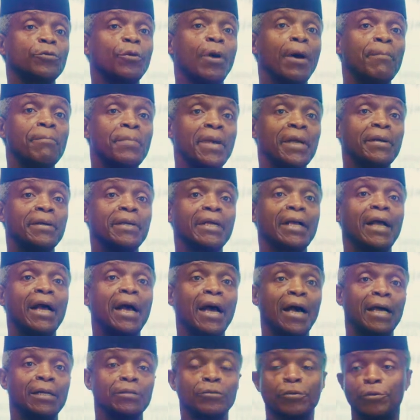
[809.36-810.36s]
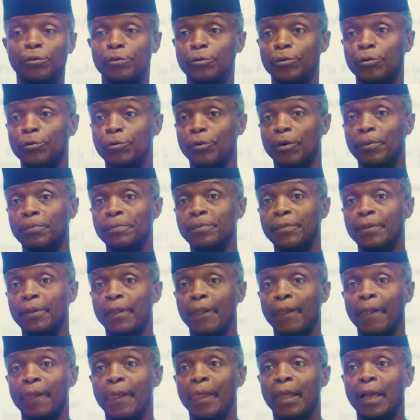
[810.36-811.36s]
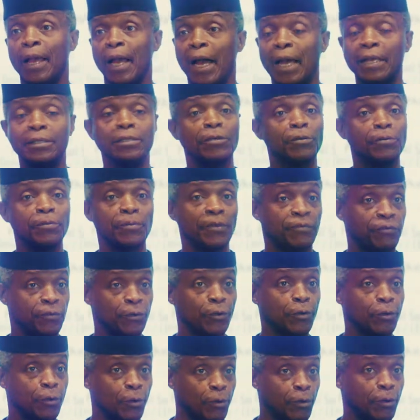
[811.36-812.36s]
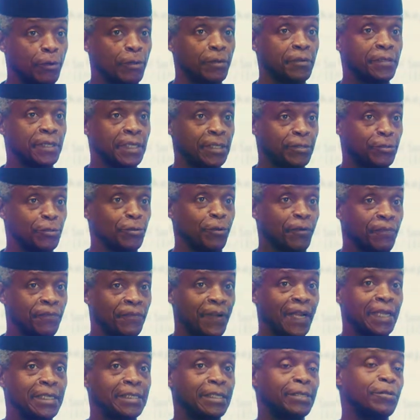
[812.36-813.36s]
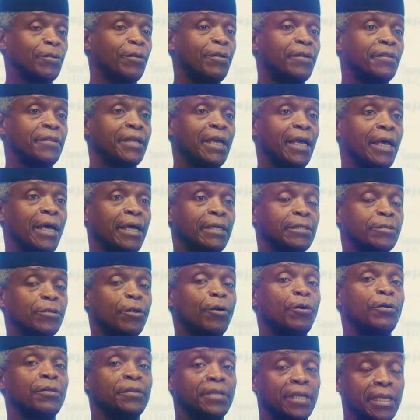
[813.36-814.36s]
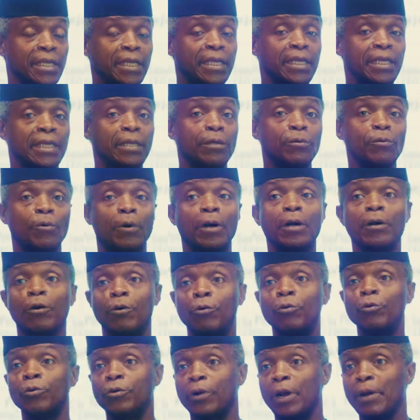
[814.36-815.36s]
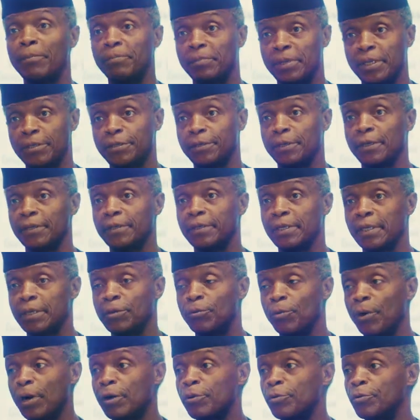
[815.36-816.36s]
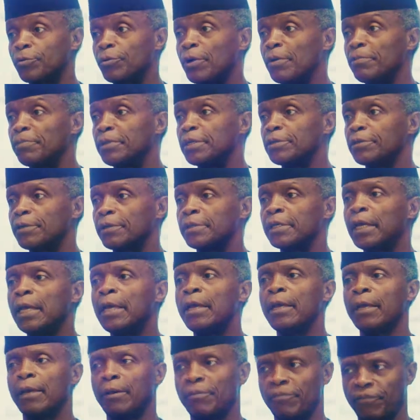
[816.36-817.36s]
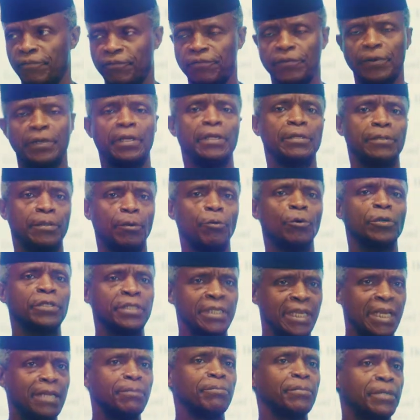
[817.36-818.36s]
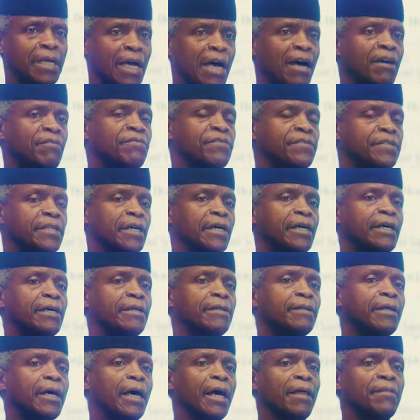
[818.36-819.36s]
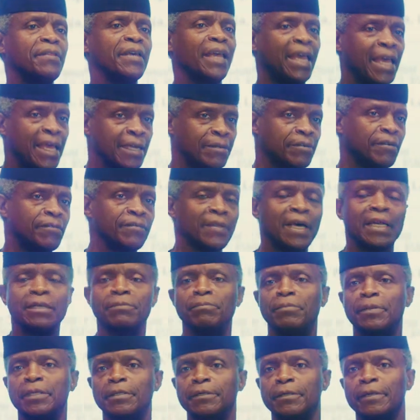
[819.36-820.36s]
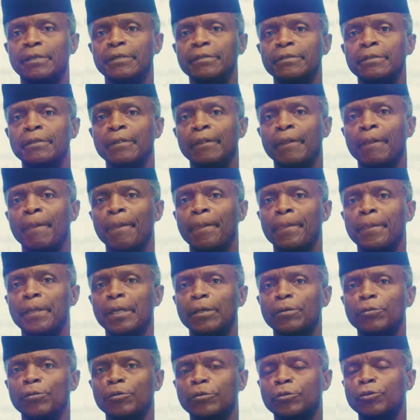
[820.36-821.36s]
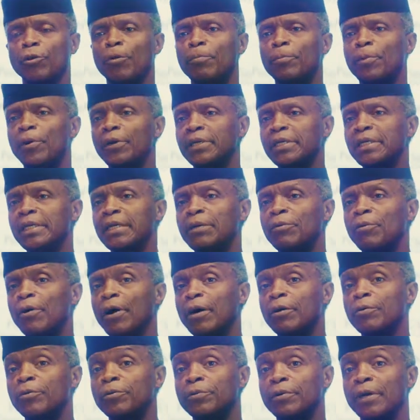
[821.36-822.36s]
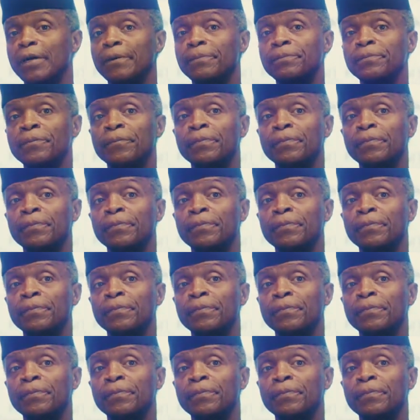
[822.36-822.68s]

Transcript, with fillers: America and to Europe. And if you Google this, you'll find it all there. It's called the Iwakura Mission, the Iwakura Mission. It was named after the head of that mission, Tomomi Iwakura.